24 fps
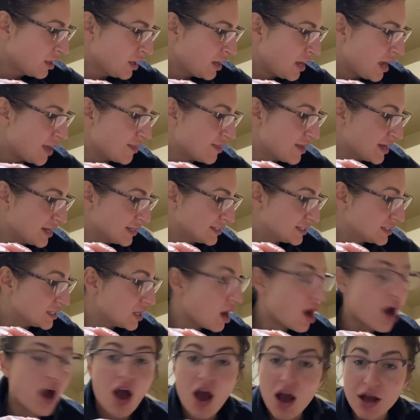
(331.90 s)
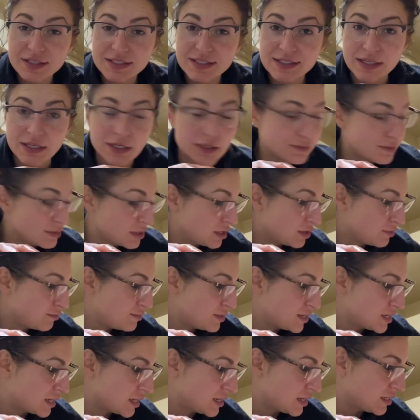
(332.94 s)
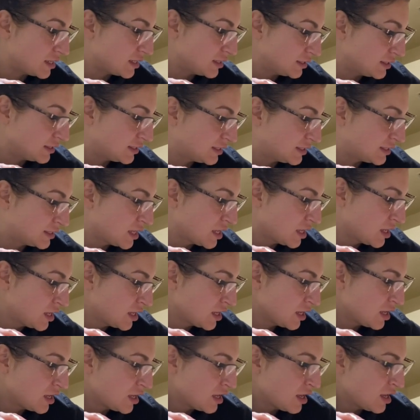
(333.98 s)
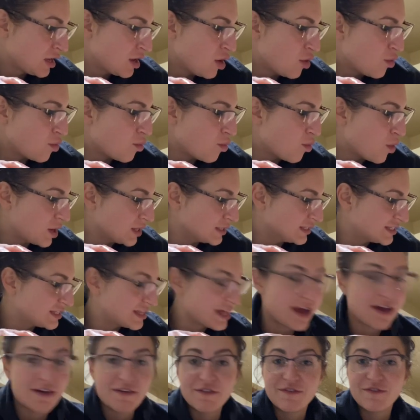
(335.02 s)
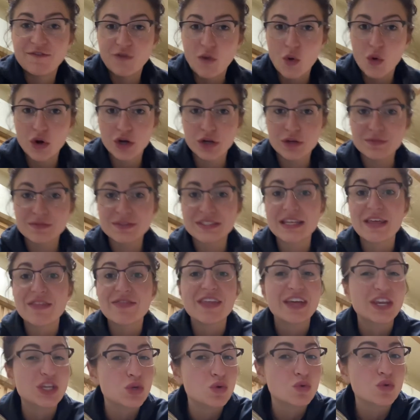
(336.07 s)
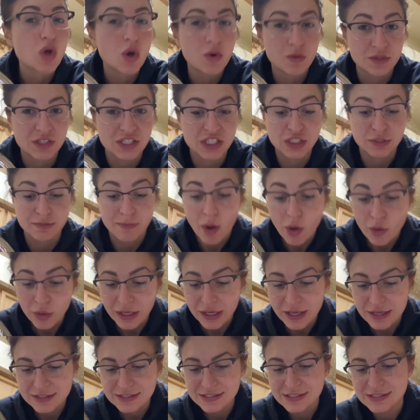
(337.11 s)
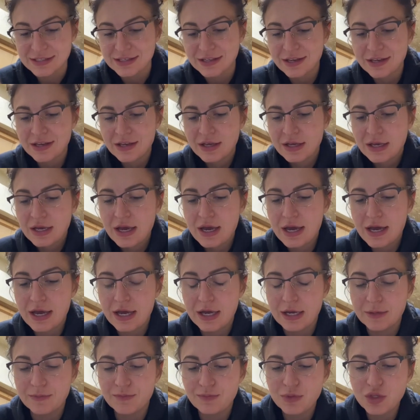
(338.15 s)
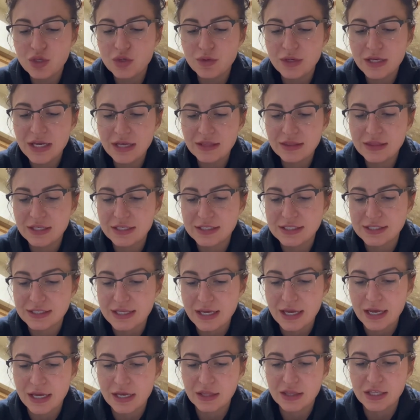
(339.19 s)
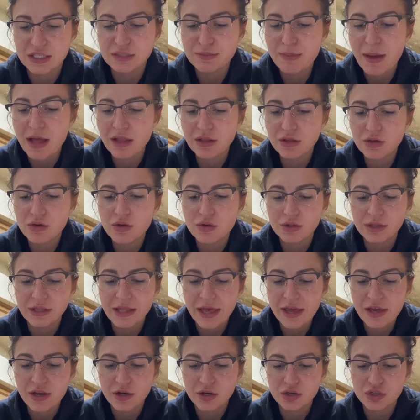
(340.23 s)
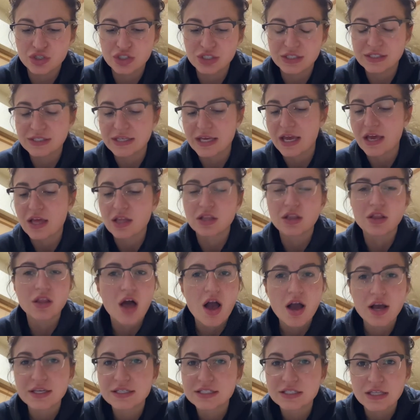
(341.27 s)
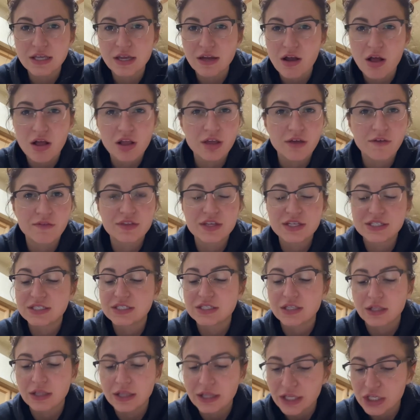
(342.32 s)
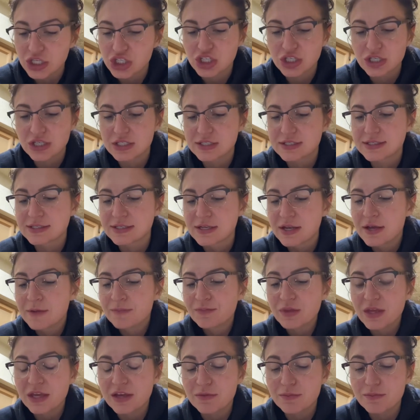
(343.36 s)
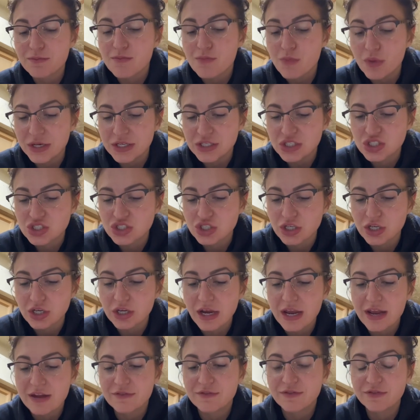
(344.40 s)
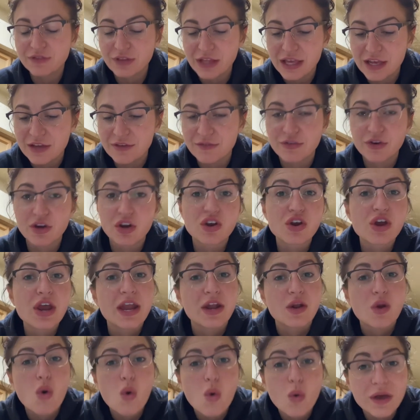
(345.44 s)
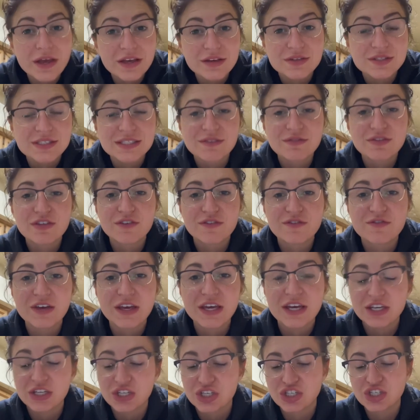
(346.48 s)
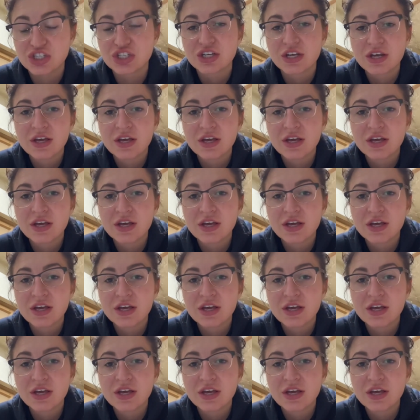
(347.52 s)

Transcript: And that's awesome because once that forms and then you go to smoke it, you get this pellicle layer just like locks in all of this delicious like moisture and flavor and oils of the fish.